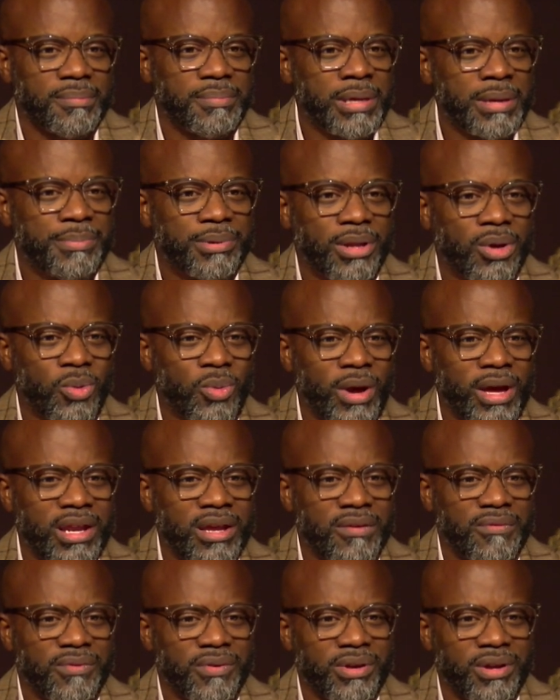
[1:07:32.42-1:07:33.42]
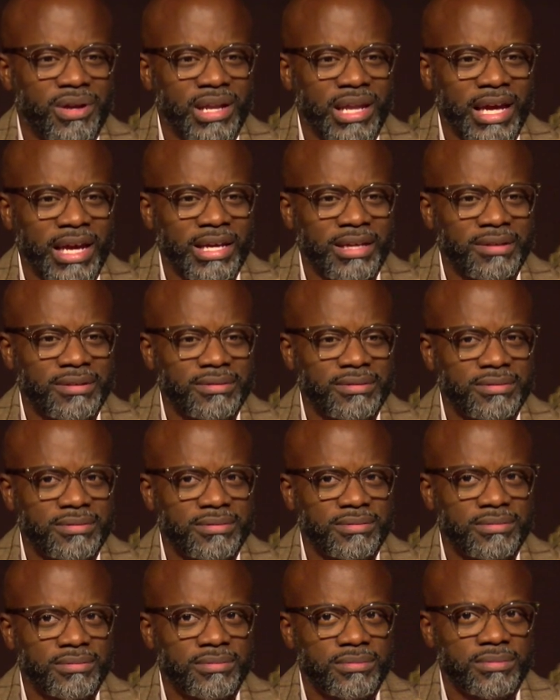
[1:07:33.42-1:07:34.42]
People are waiting for your light.
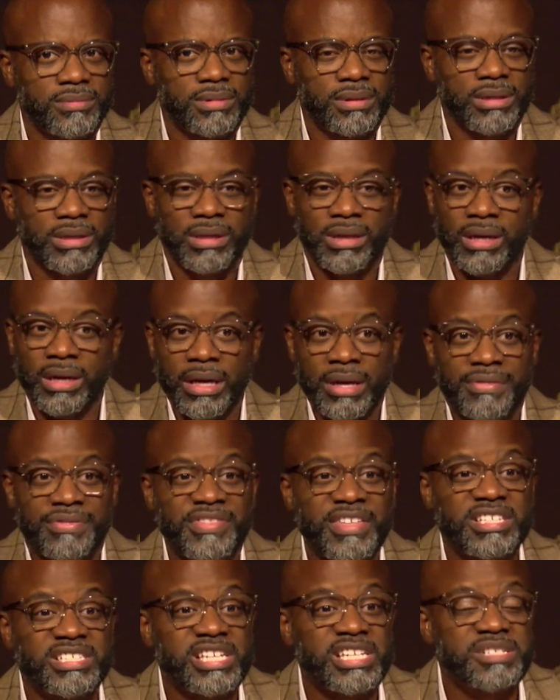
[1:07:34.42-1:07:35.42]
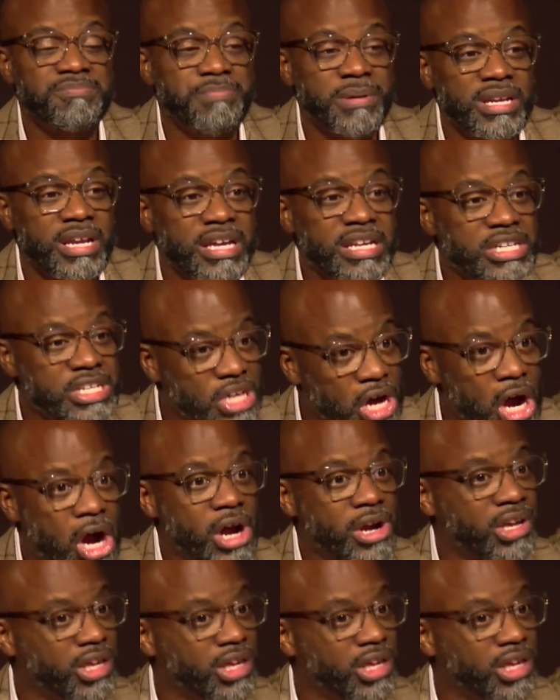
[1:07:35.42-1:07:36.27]
This has been a dark